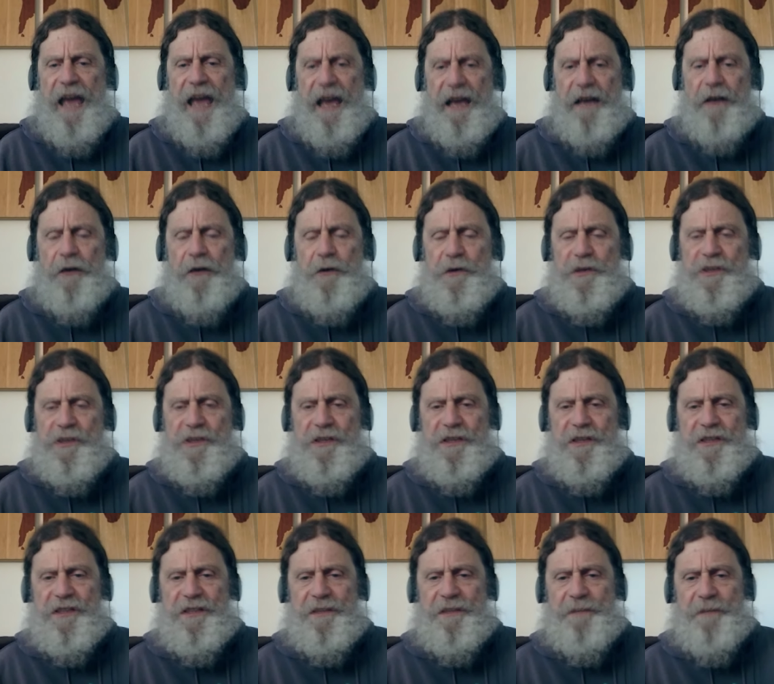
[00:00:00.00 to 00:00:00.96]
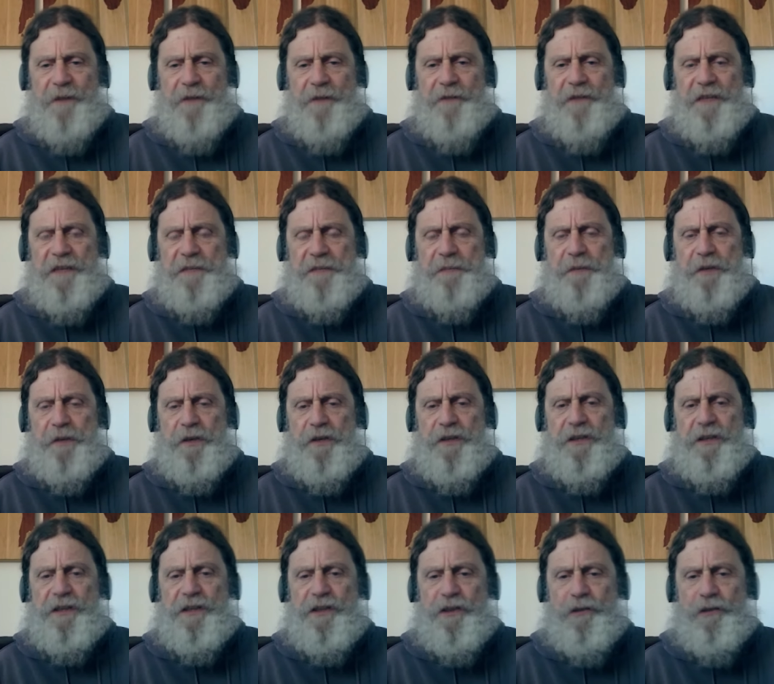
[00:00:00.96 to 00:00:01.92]
ecosystem of this
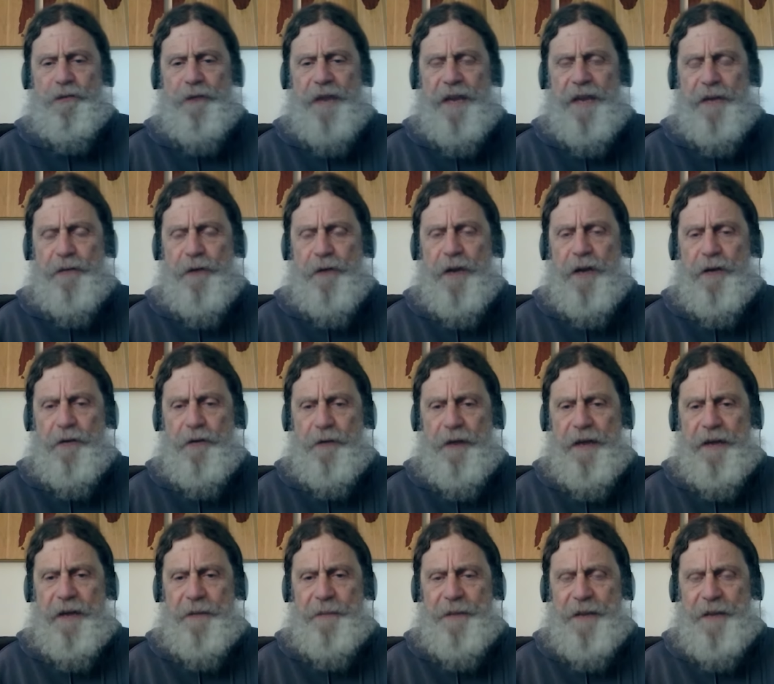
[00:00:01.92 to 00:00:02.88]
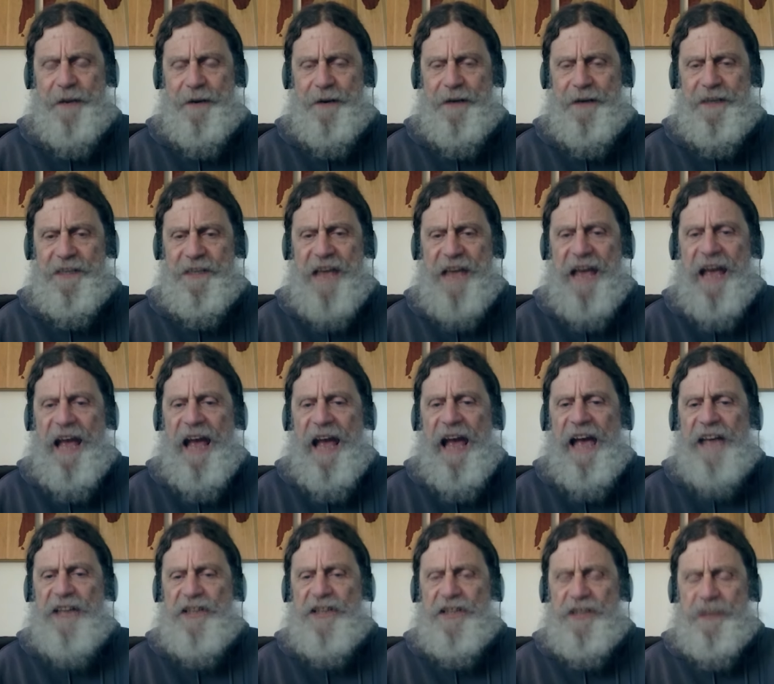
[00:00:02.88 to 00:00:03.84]
person's great great grandparents
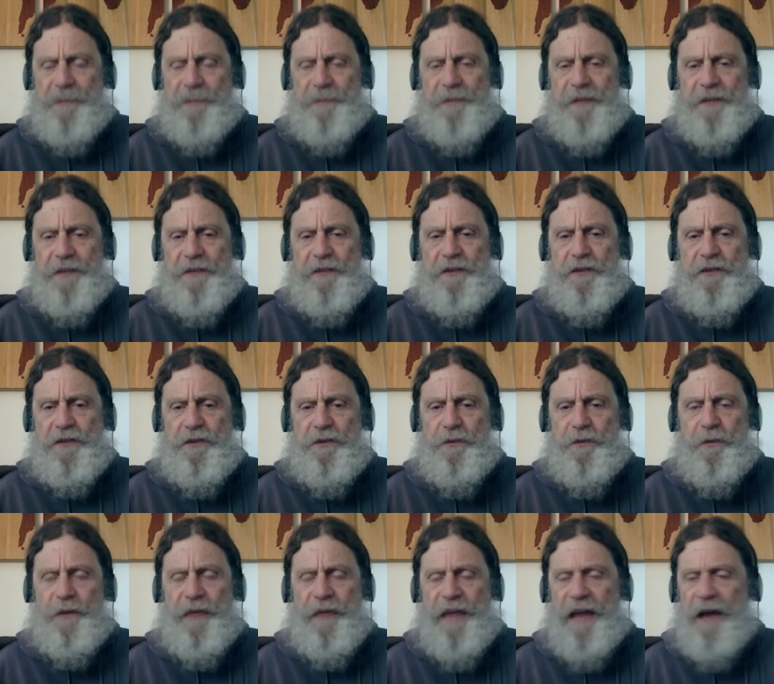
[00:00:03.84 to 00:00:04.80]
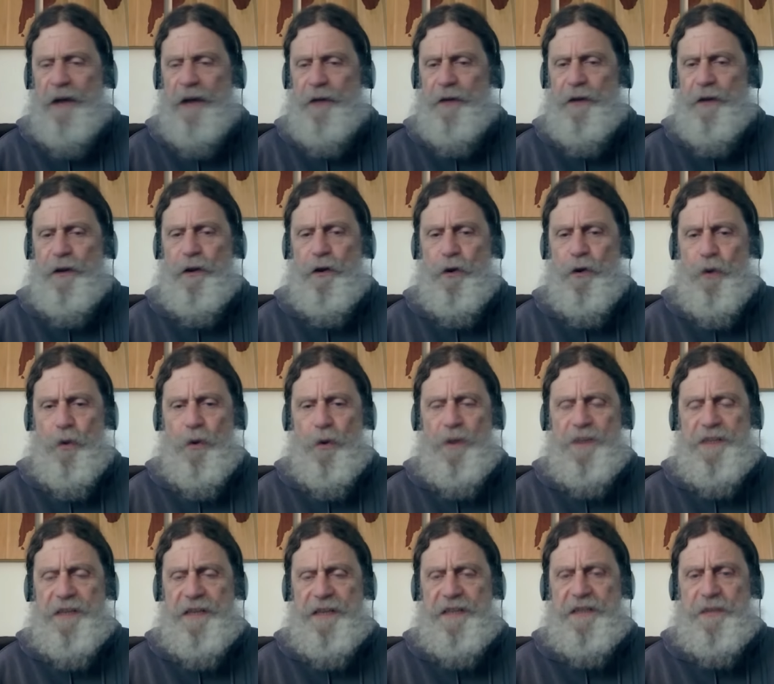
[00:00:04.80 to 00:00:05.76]
has something to do with how their
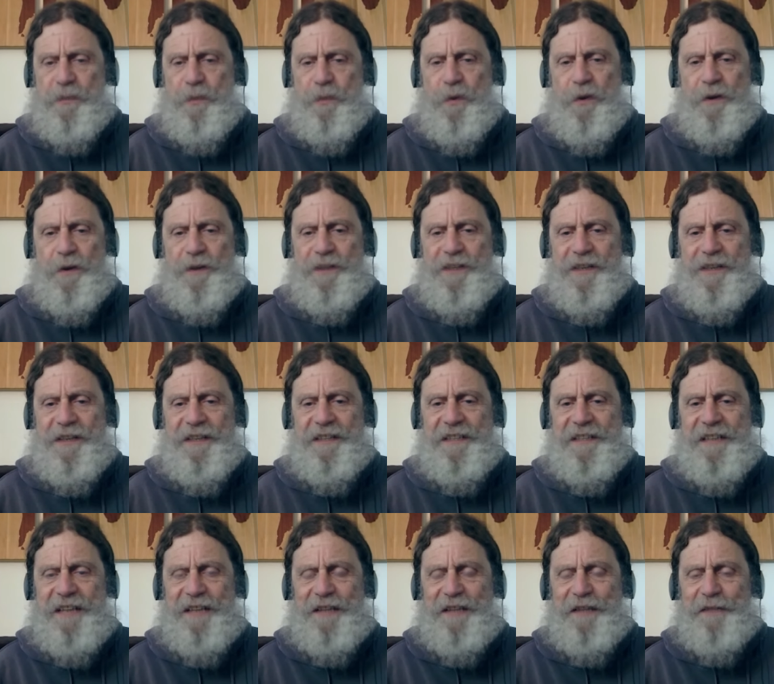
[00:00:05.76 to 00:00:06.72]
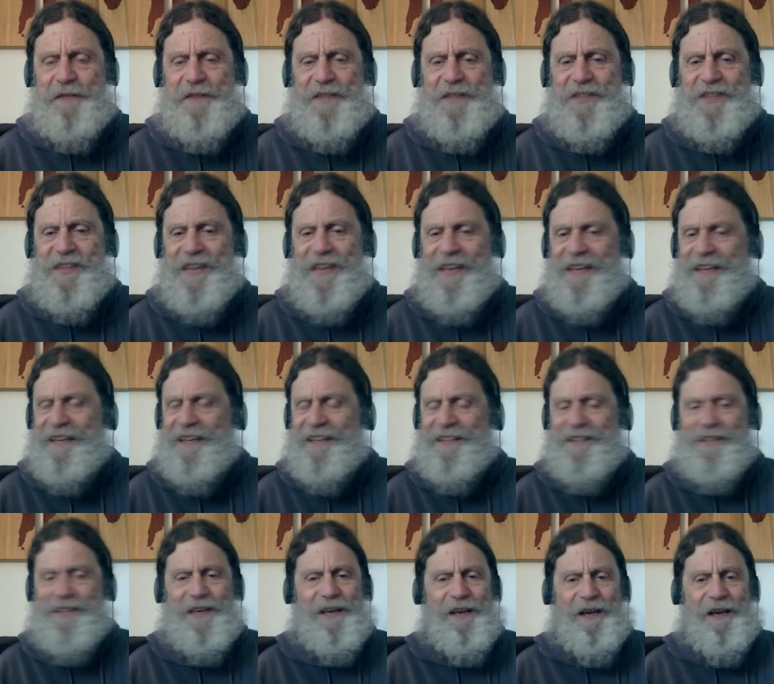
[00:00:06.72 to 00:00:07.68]
cortex works in a tenth of a second.
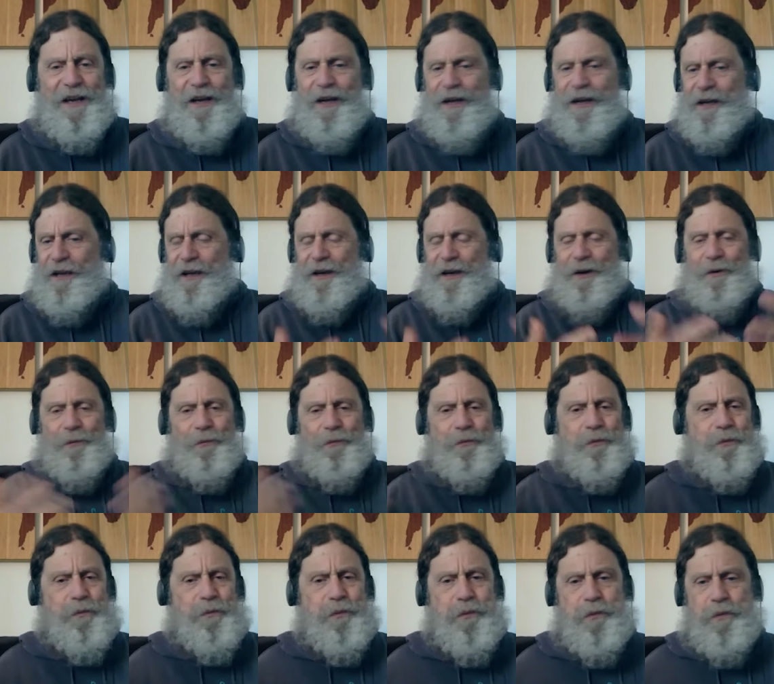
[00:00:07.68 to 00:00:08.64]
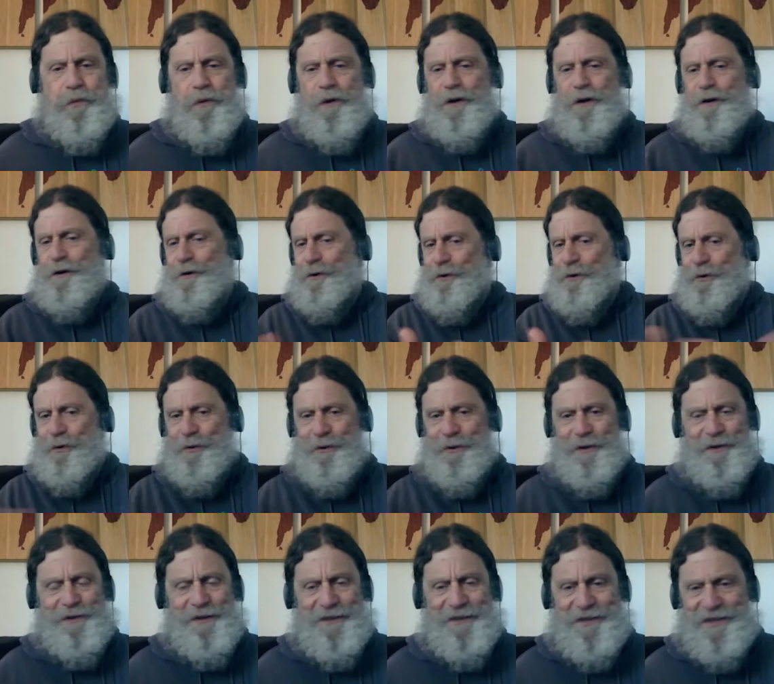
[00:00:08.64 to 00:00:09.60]
Whoa,
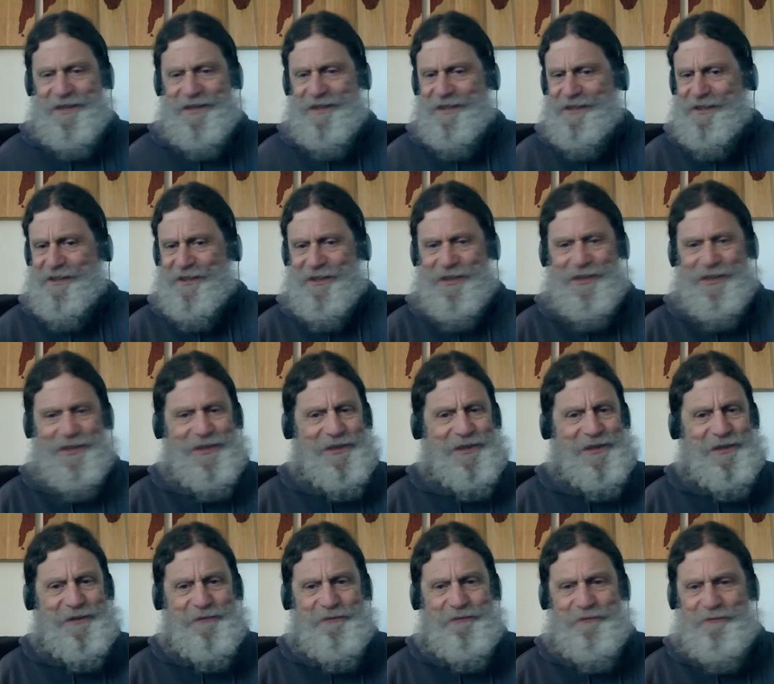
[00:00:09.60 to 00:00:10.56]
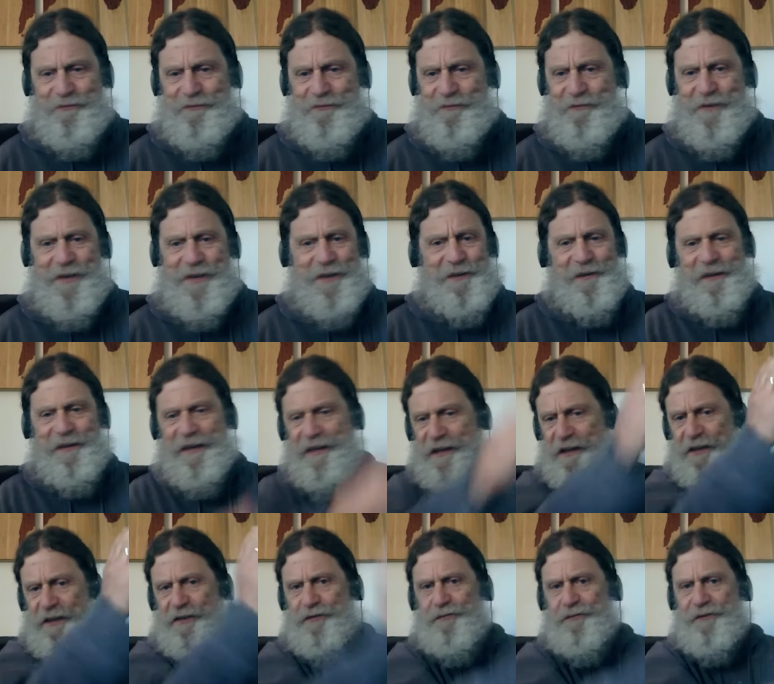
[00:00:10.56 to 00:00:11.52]
this is really
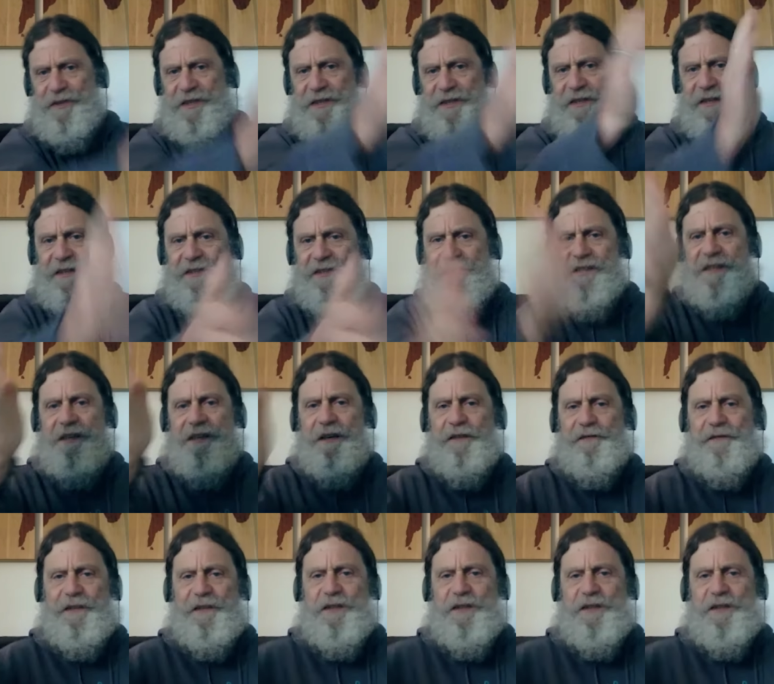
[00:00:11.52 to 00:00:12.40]
interesting stuff